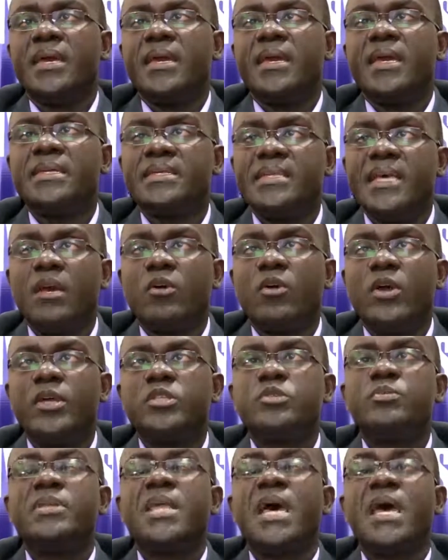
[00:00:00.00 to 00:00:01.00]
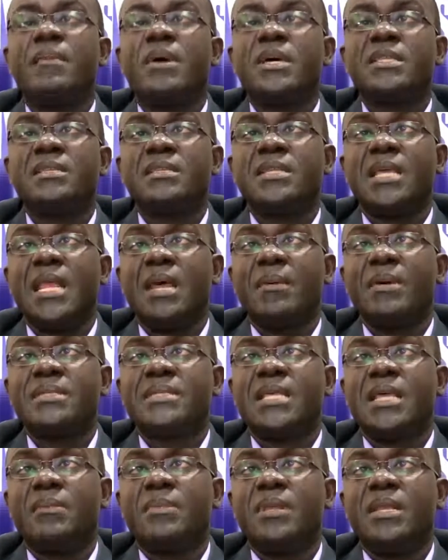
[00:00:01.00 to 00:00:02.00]
is there going to be dynamic
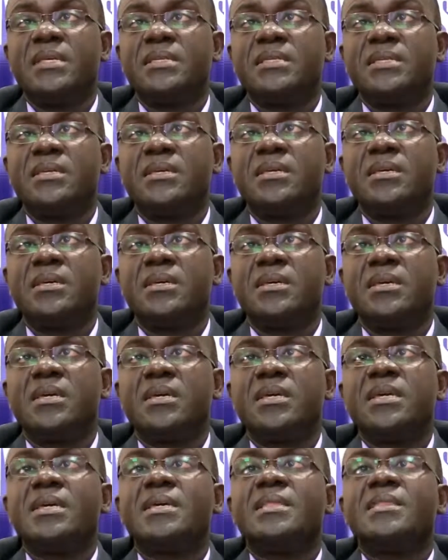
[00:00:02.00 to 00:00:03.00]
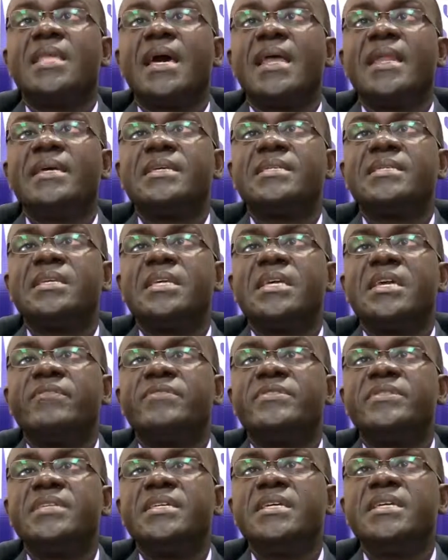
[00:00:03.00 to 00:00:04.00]
stability? That is,
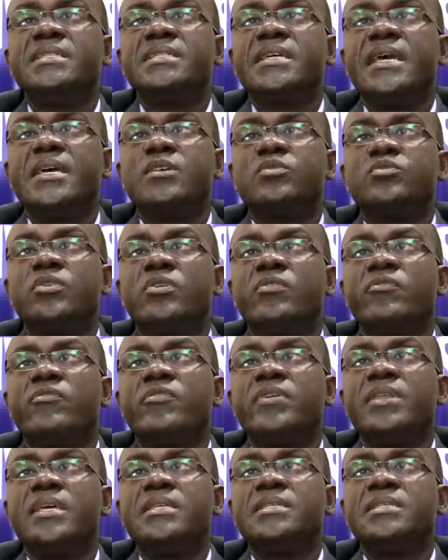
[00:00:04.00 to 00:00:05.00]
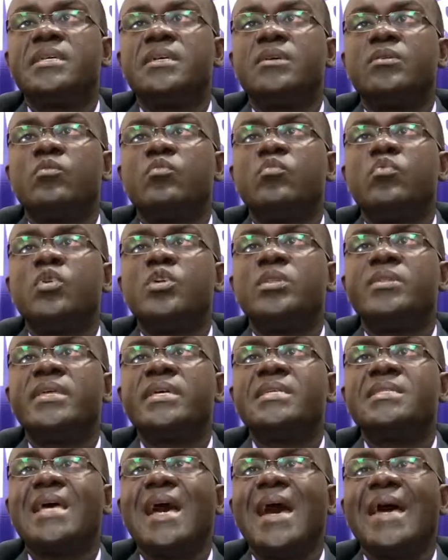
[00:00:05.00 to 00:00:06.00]
if T tends to infinity, will
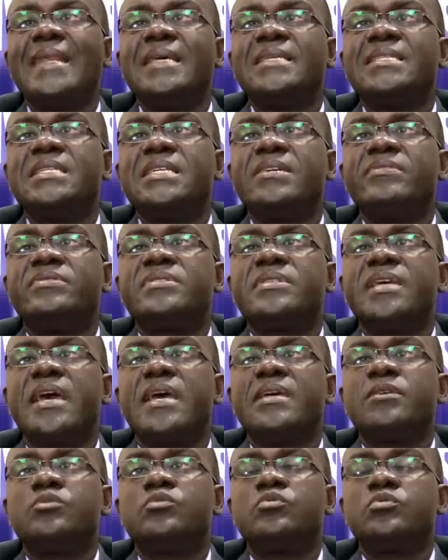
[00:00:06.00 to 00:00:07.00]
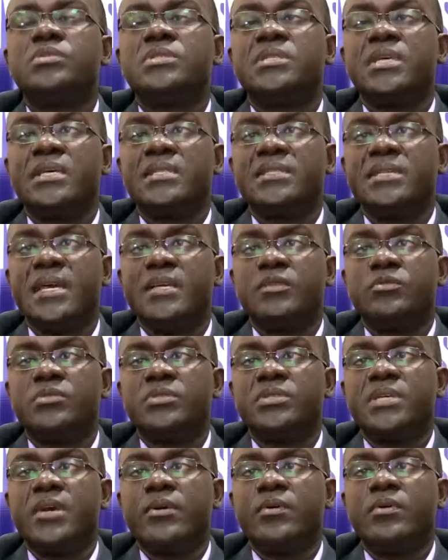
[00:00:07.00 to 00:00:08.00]
this additive turn to
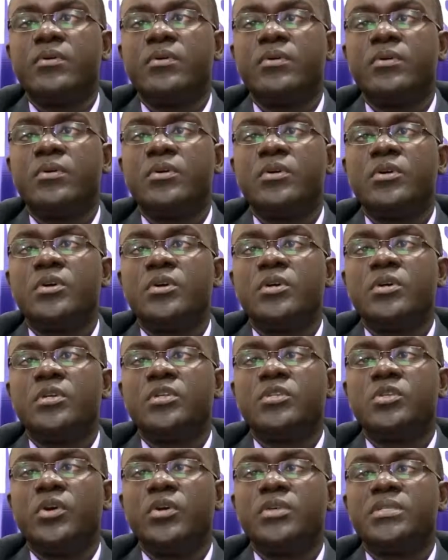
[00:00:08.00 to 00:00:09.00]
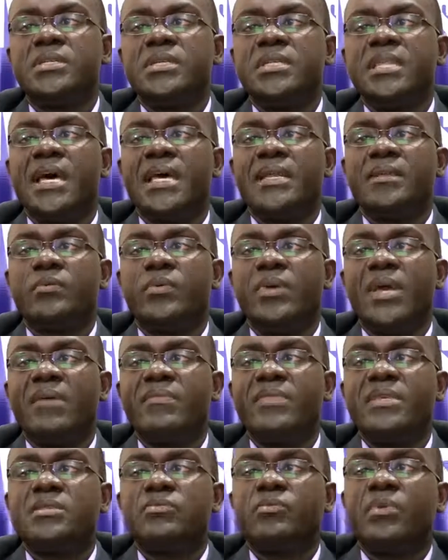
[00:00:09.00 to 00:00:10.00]
0? So you see that we
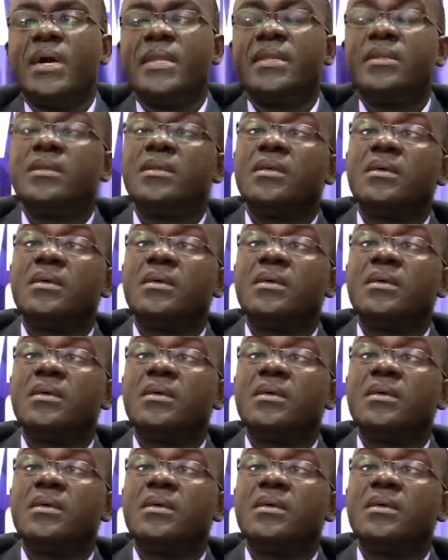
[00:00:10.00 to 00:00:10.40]
have this one.